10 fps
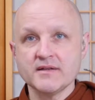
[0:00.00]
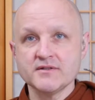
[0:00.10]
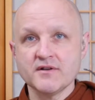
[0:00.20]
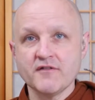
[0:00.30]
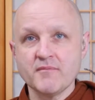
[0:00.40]

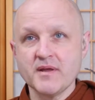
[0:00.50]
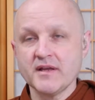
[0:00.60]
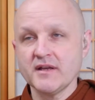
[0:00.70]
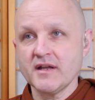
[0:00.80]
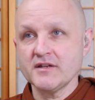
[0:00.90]
sort of
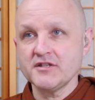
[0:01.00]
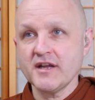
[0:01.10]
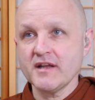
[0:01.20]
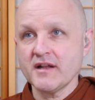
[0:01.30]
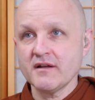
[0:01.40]
being kind of
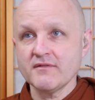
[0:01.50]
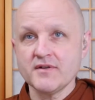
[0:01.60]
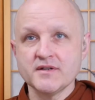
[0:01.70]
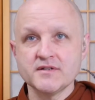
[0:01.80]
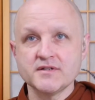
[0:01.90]
shaken out of
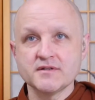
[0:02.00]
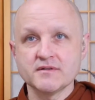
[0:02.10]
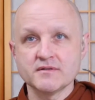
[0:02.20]
his